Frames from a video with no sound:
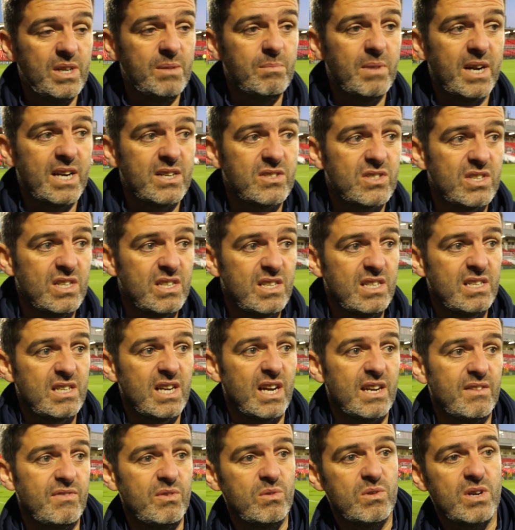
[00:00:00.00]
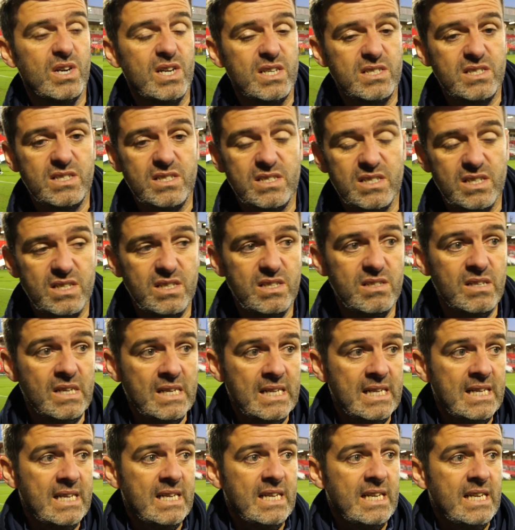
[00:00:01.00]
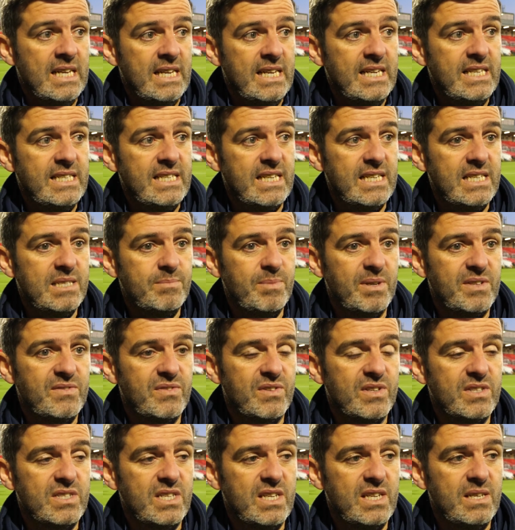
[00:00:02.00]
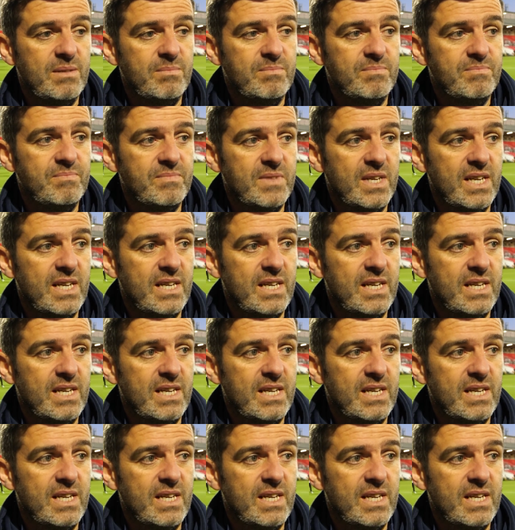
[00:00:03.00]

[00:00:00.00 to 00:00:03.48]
he marshalled, he caught a few crosses, and he did his bit for the team.